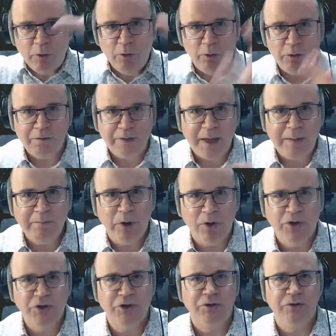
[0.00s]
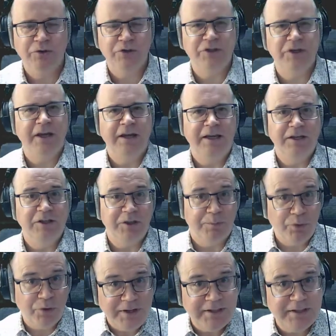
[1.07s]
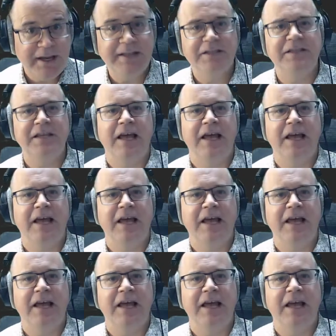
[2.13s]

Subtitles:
all of their modules into presets,